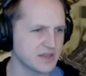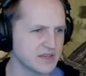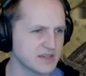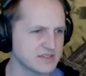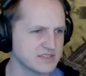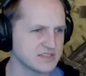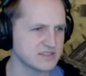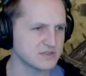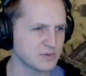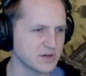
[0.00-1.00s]
Because this is
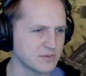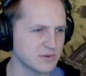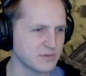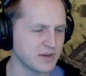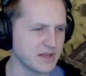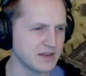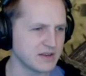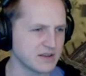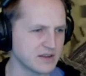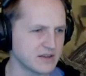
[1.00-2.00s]
where we went
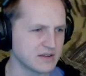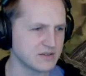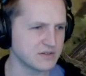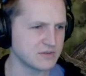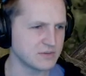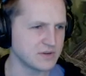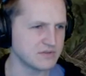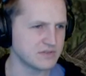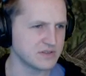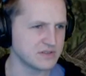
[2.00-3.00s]
and killed, or one of
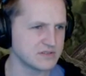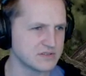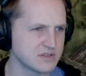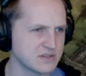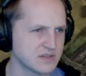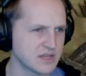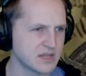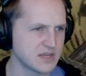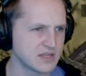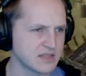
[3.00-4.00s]
these.
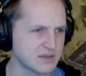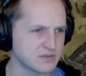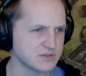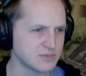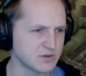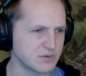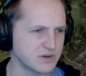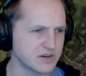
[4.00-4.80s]
I think it was the Murkwater